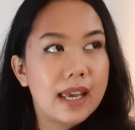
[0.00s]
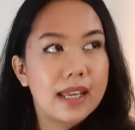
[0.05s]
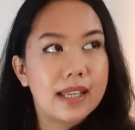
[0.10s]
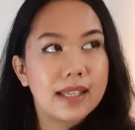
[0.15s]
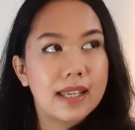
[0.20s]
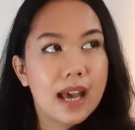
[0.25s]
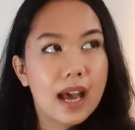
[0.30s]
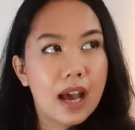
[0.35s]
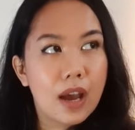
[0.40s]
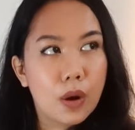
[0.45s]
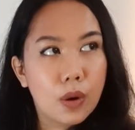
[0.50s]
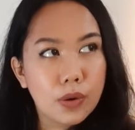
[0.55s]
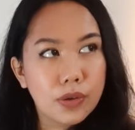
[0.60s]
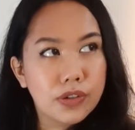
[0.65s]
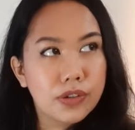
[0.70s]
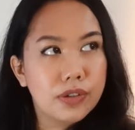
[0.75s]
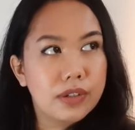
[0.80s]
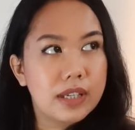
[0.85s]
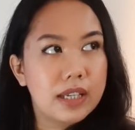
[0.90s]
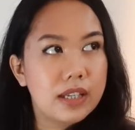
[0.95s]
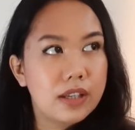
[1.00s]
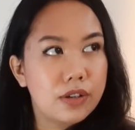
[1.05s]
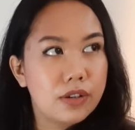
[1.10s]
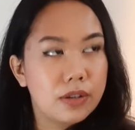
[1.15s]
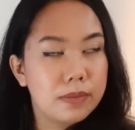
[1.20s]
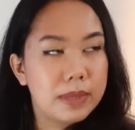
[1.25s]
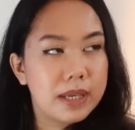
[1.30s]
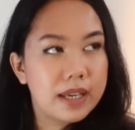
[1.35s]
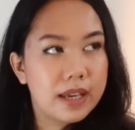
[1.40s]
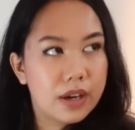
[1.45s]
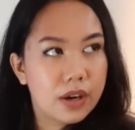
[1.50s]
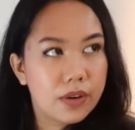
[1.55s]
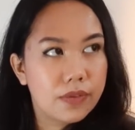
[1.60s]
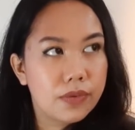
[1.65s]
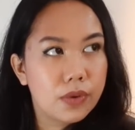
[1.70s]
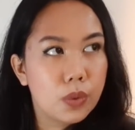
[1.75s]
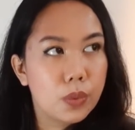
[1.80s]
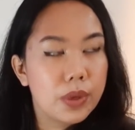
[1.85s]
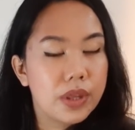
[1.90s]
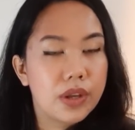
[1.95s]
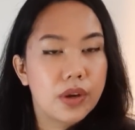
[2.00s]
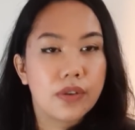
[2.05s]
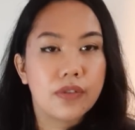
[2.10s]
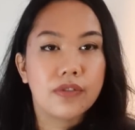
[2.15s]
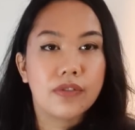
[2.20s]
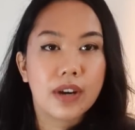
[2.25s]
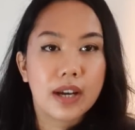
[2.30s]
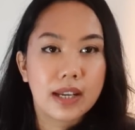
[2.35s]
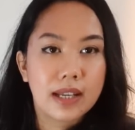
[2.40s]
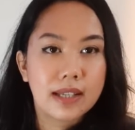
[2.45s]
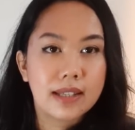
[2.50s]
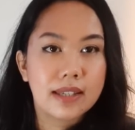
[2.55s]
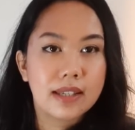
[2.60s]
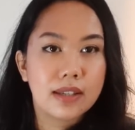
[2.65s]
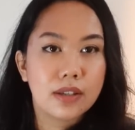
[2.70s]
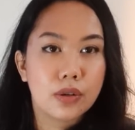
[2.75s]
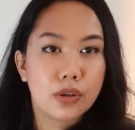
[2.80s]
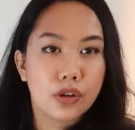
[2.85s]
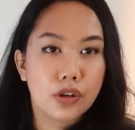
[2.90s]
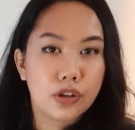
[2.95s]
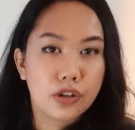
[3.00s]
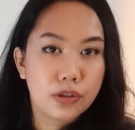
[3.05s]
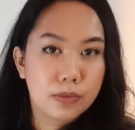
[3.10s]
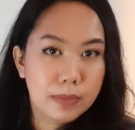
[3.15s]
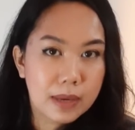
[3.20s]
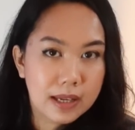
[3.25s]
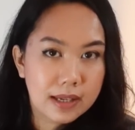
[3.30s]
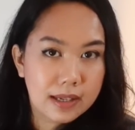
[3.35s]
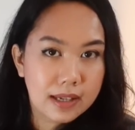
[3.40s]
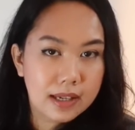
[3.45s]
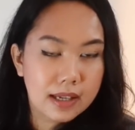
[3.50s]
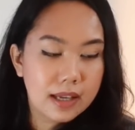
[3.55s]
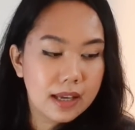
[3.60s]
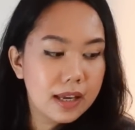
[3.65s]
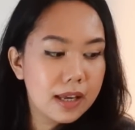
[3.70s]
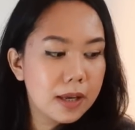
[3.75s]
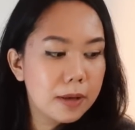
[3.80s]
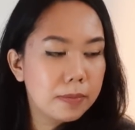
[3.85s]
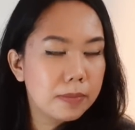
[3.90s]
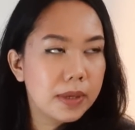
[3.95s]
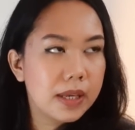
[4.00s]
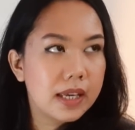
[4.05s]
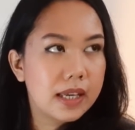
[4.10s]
And I also need you to be careful with your finances or your spending,